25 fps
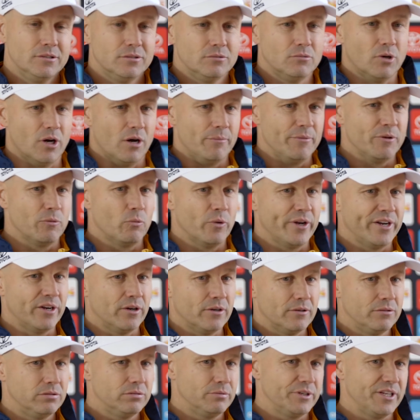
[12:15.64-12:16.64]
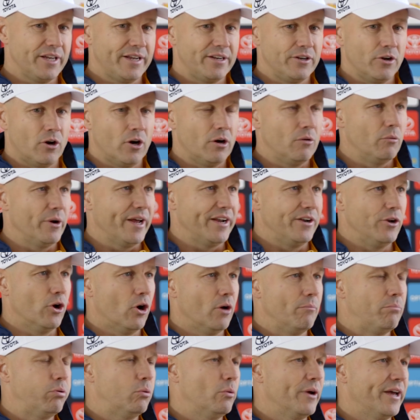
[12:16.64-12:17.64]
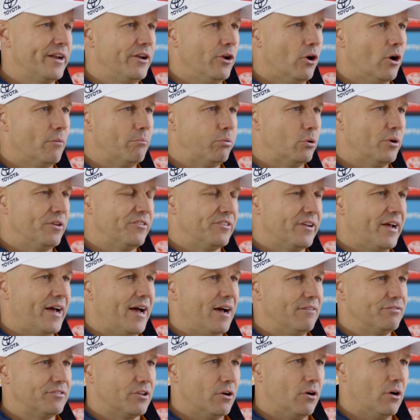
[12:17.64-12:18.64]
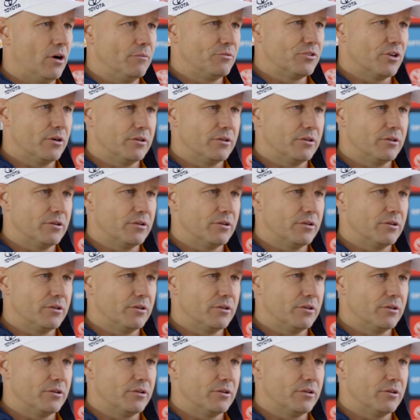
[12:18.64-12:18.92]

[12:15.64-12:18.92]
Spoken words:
Well, I mean, we had nine points at half time.